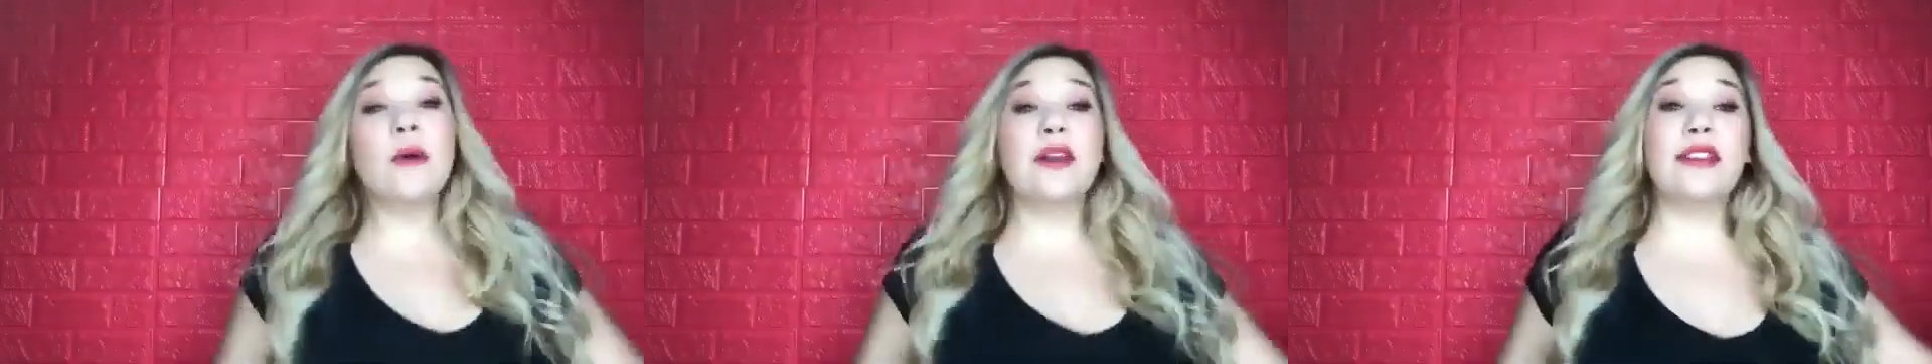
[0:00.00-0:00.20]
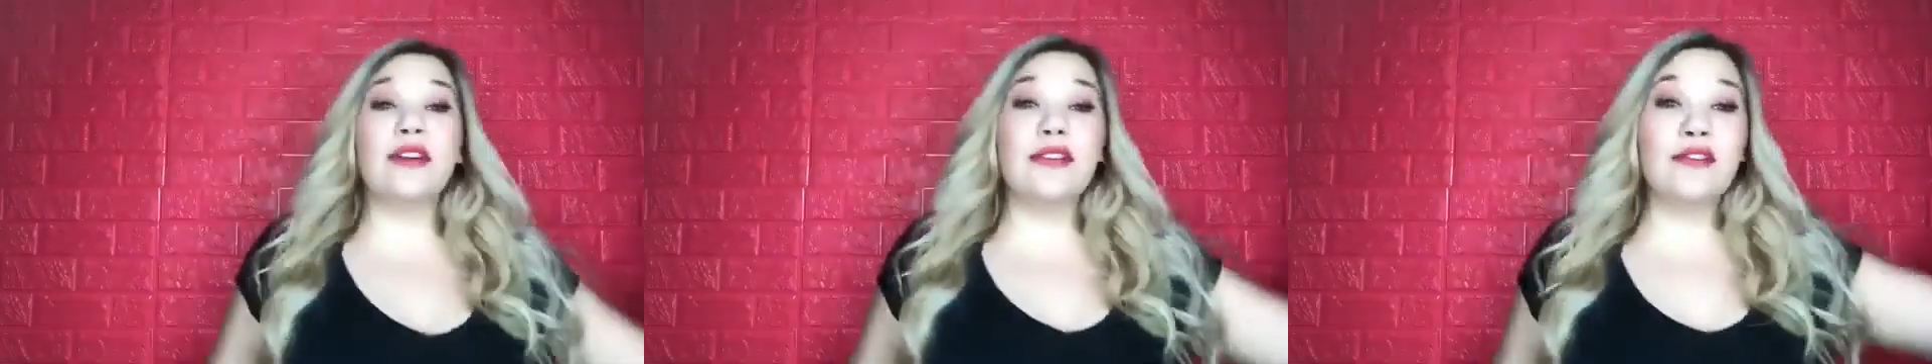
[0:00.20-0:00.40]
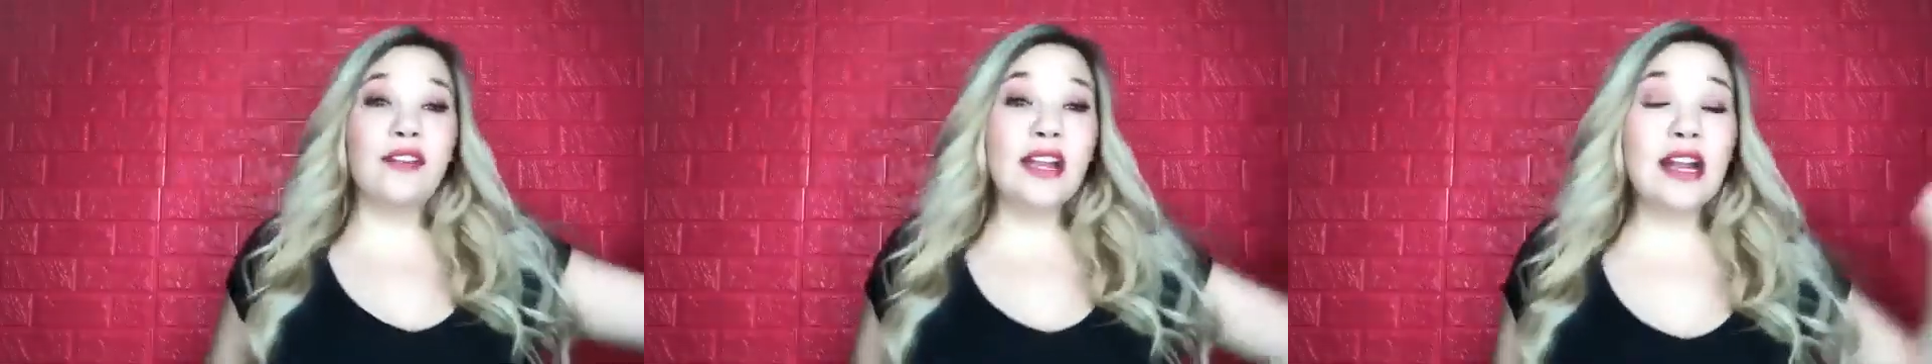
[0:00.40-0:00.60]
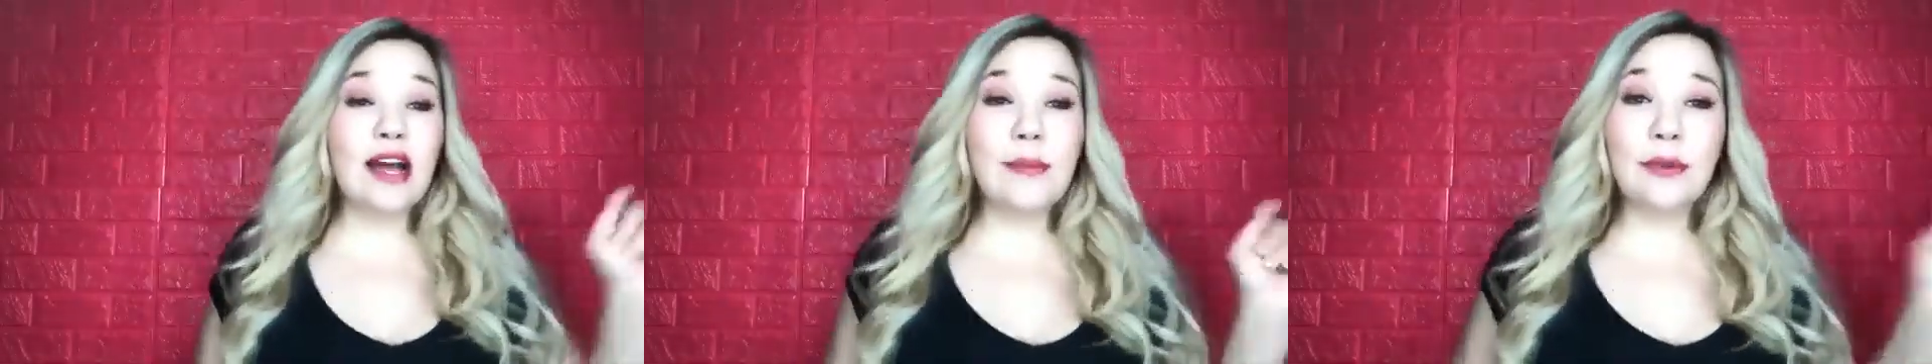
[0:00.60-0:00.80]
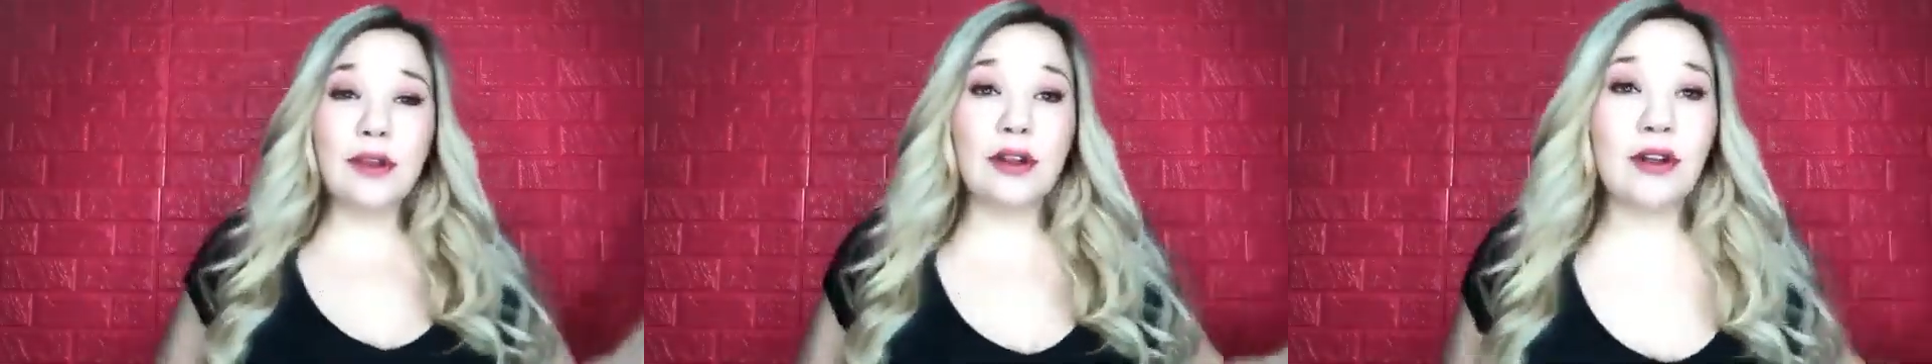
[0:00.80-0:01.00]
with your feet
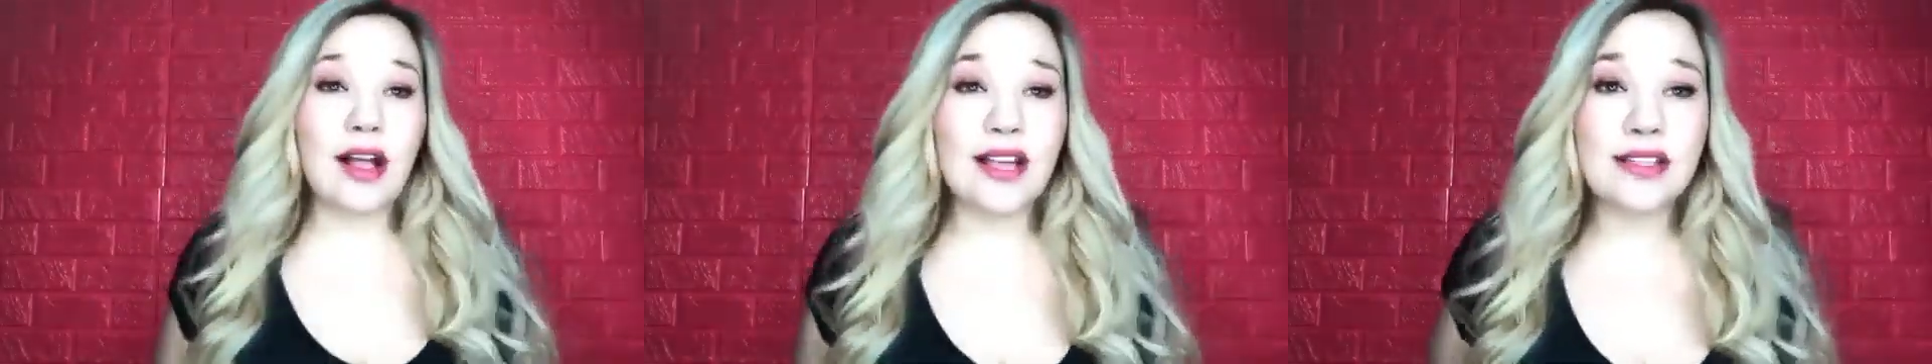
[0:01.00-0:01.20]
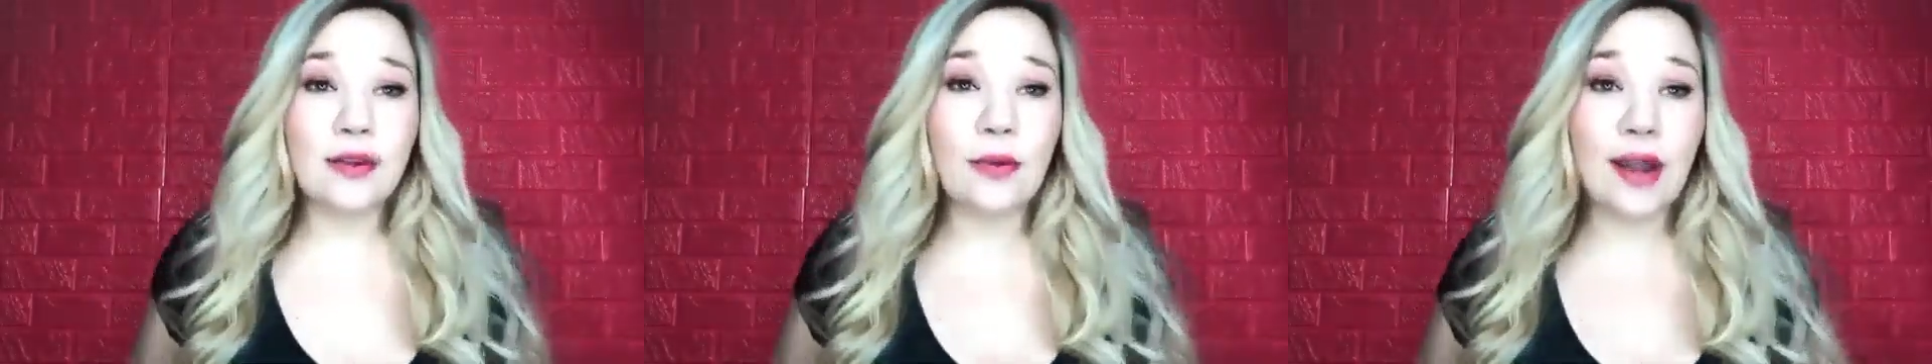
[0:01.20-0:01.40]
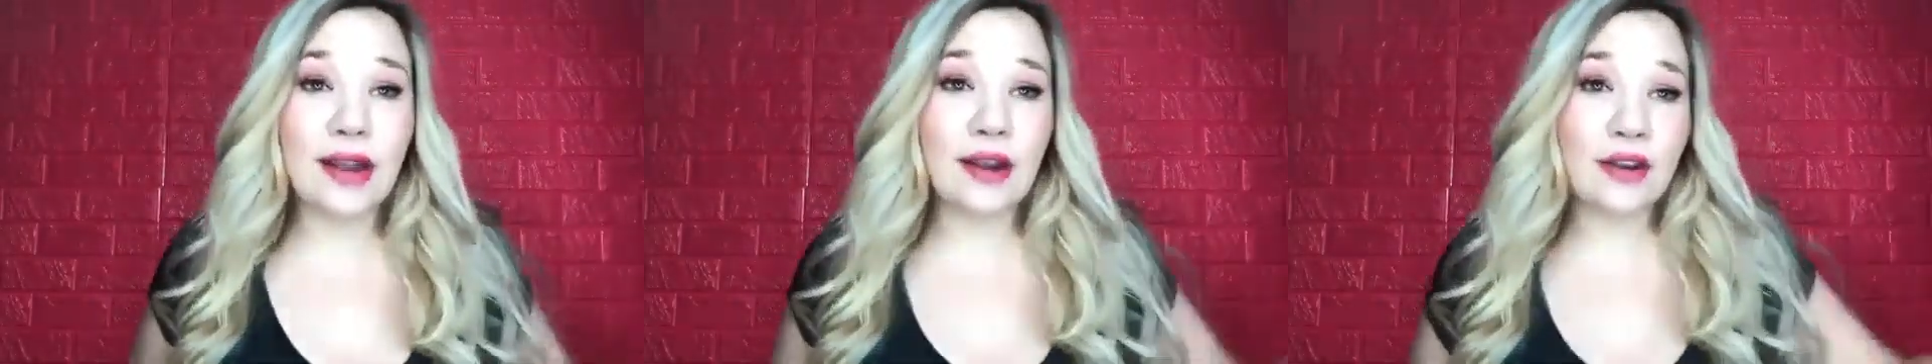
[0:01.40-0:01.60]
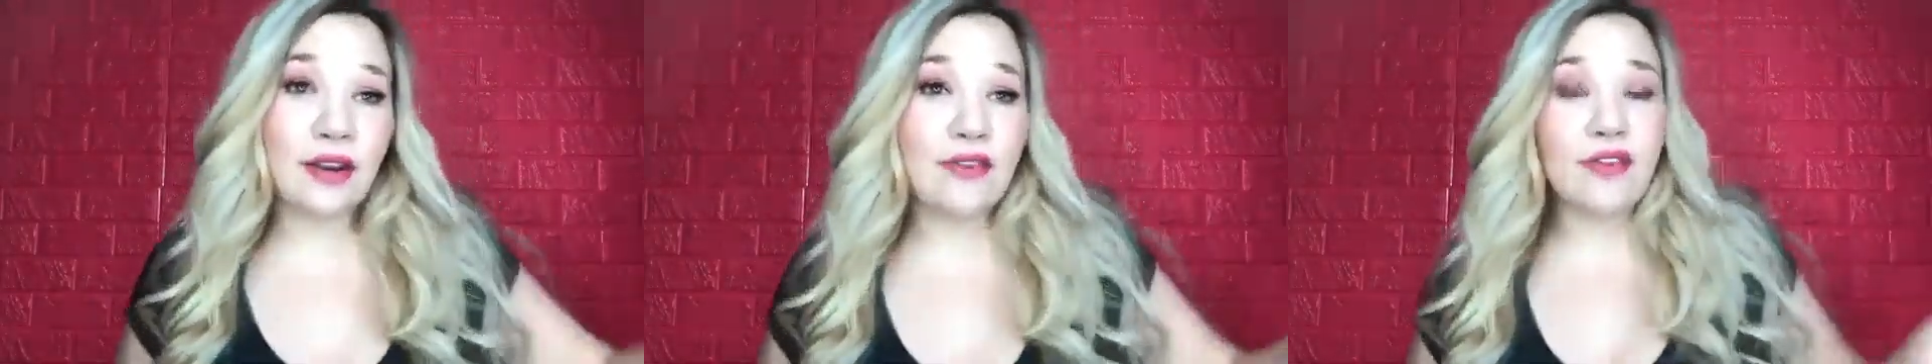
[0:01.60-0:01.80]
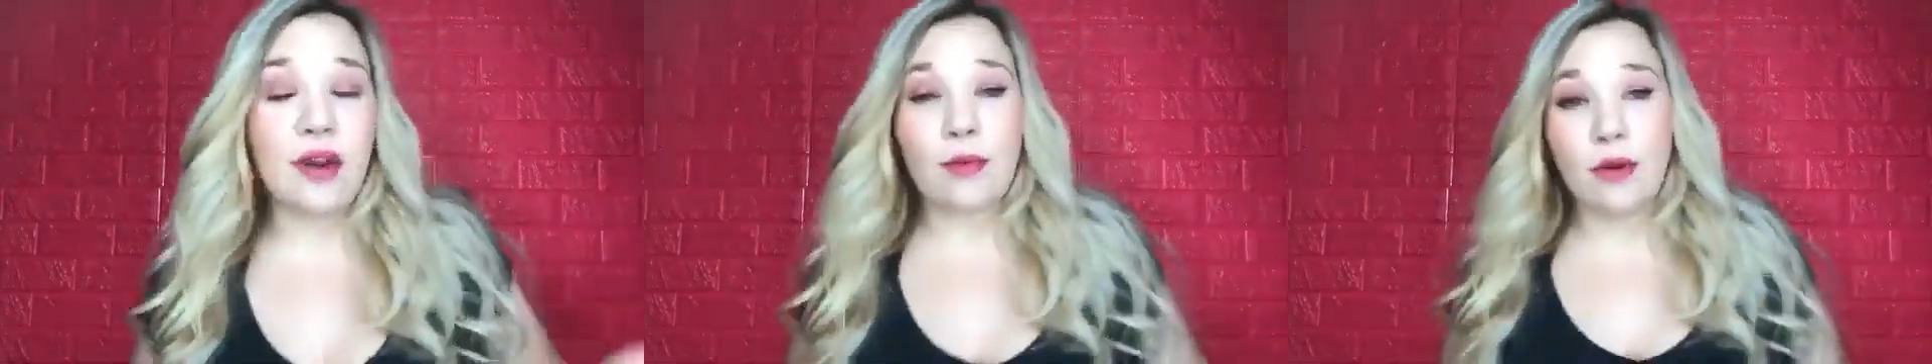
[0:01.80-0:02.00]
up and your glass of wine on
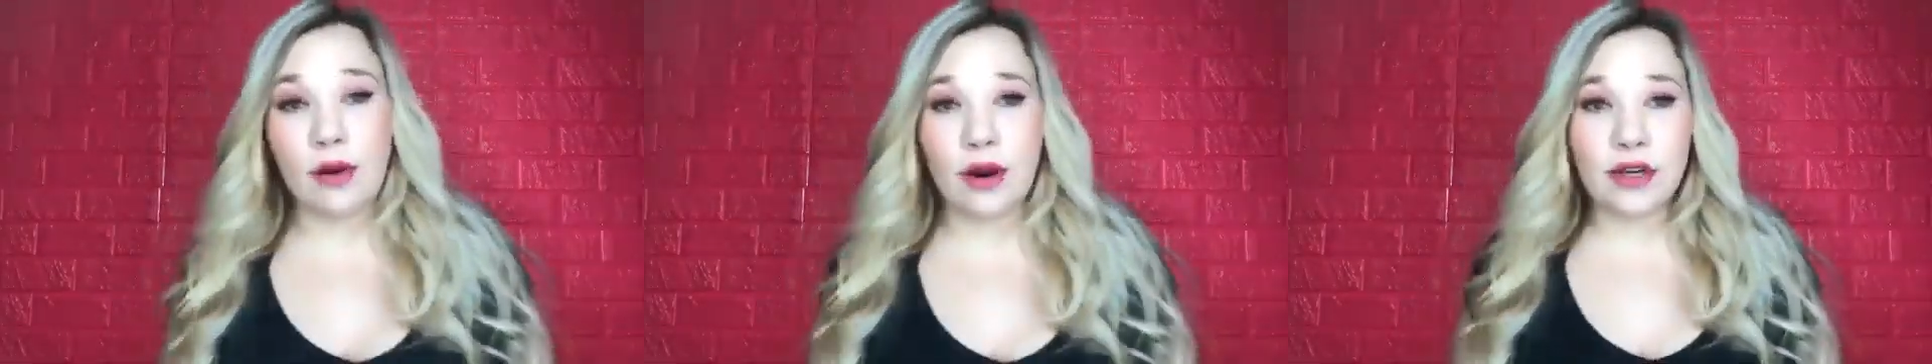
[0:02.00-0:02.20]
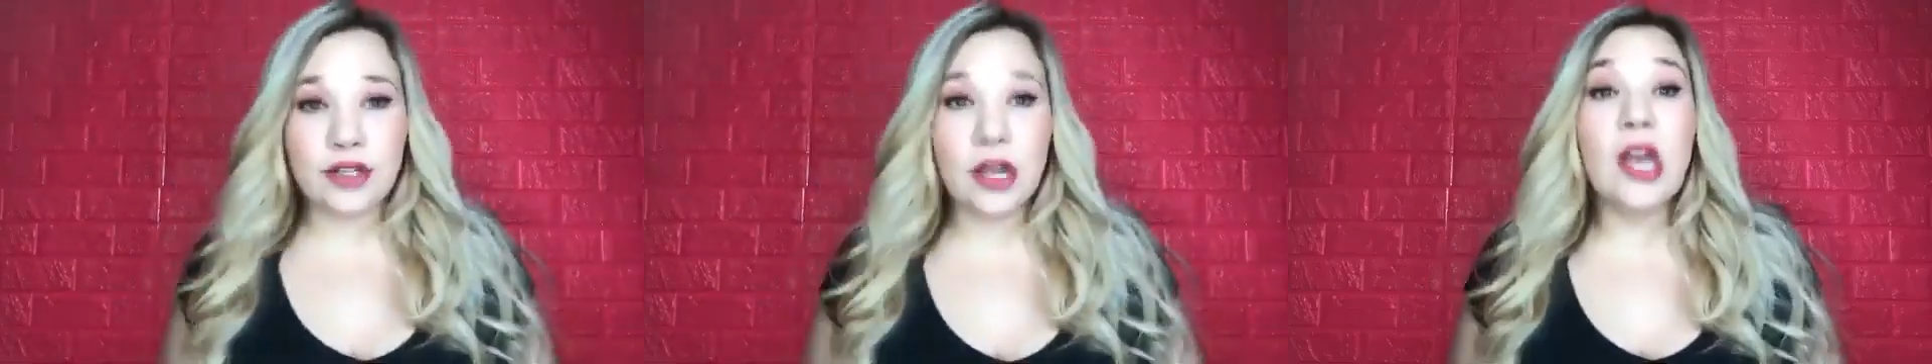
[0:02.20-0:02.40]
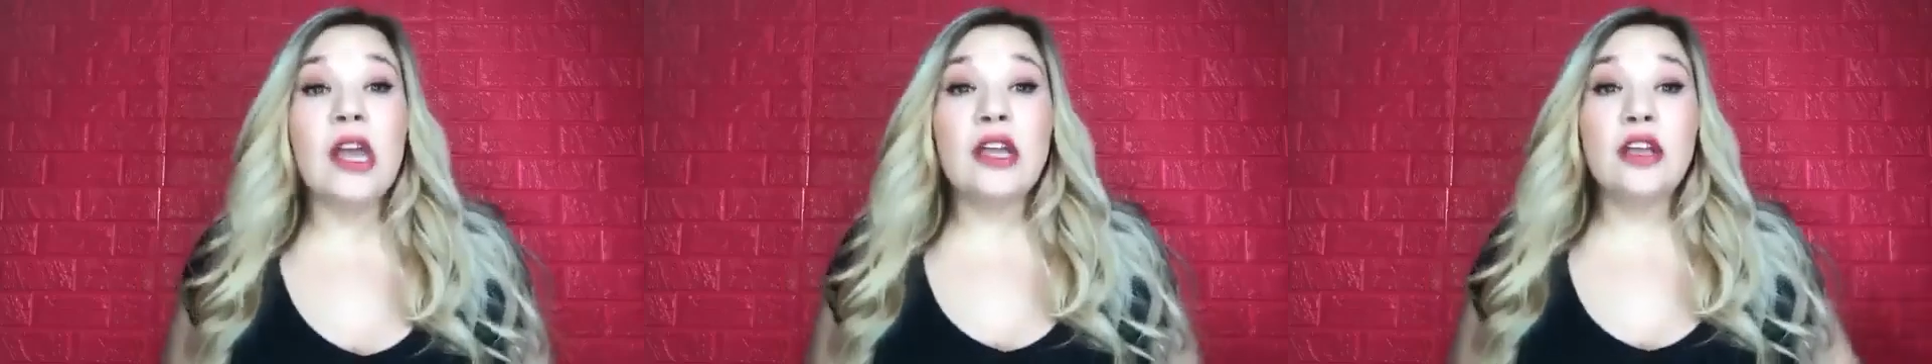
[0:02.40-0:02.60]
your front porch.